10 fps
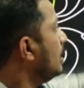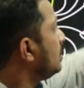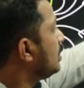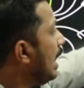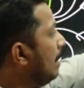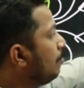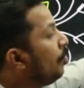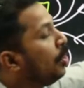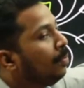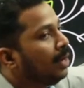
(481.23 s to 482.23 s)
Same
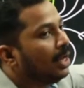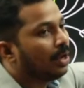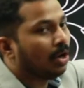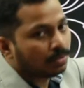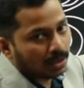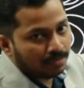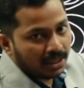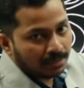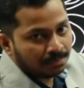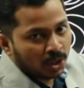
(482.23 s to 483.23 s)
phenomena you can observe
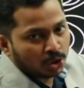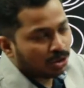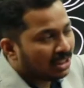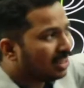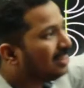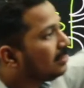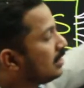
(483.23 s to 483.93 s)
here. So these are